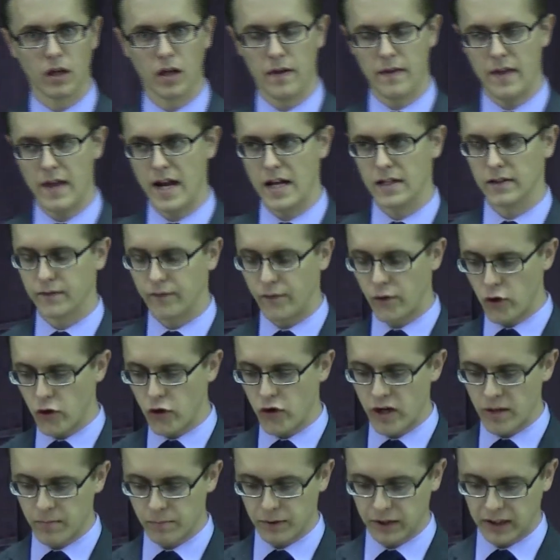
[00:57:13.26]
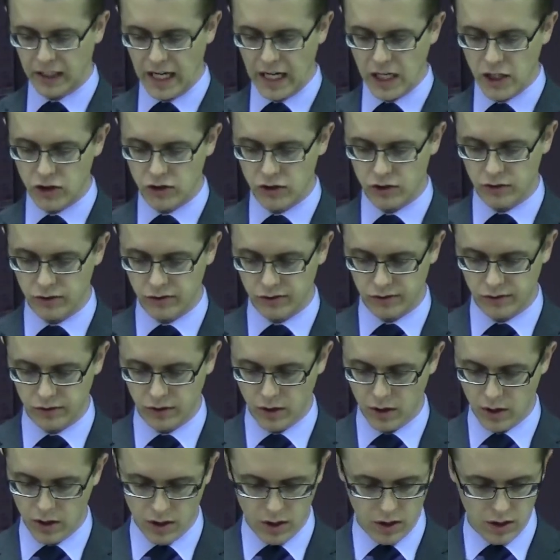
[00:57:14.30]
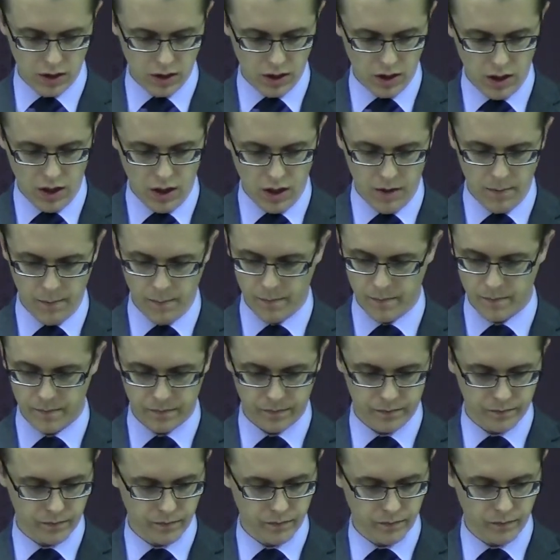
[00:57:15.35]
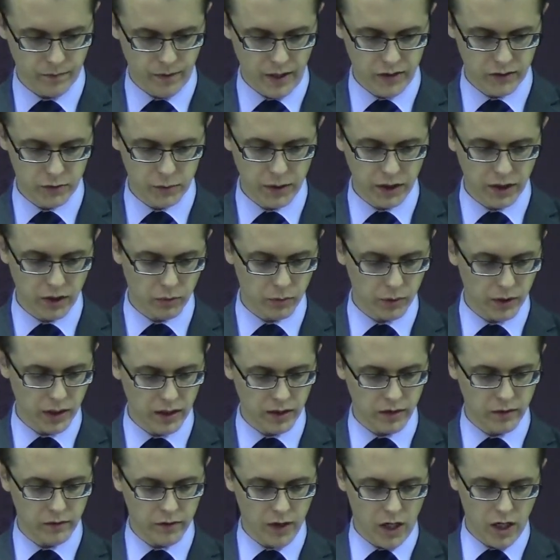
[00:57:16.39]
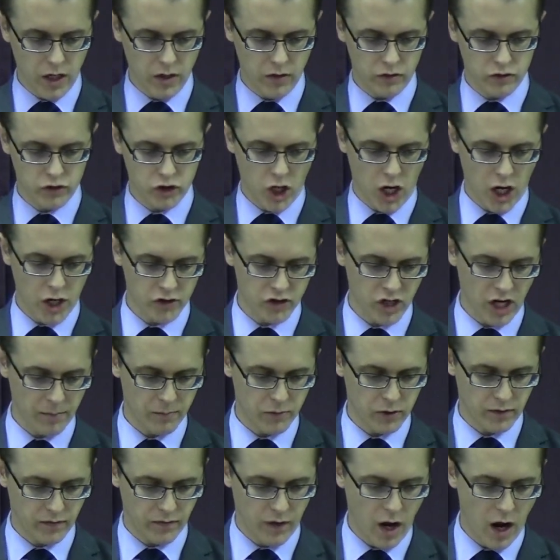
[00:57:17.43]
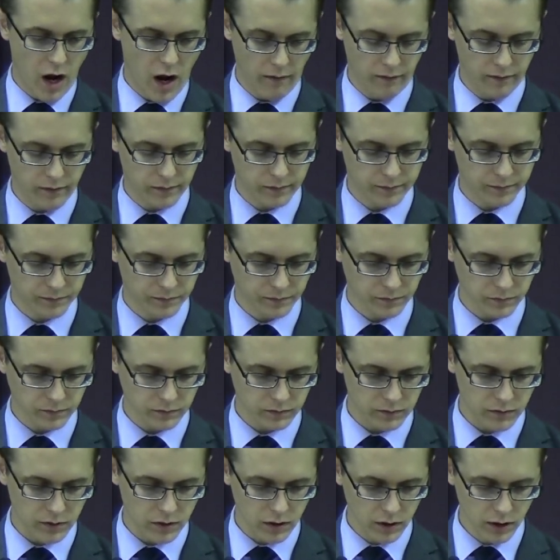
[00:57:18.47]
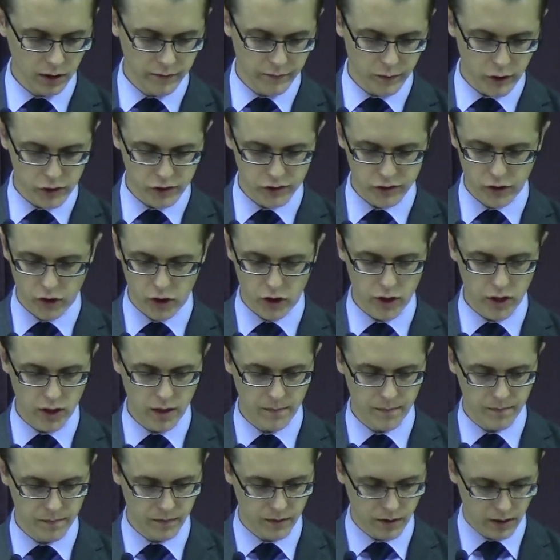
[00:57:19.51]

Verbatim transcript: And that has further implications um, as we can read in, in John chapter five, in verse thirty.